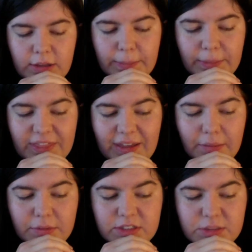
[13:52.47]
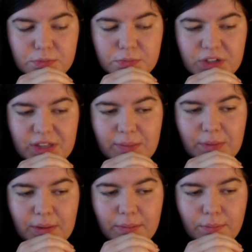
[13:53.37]
But that was really
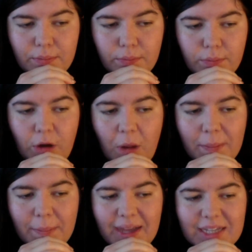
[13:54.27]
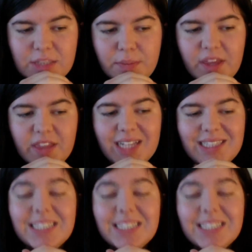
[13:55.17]
what opened my eyes to being like,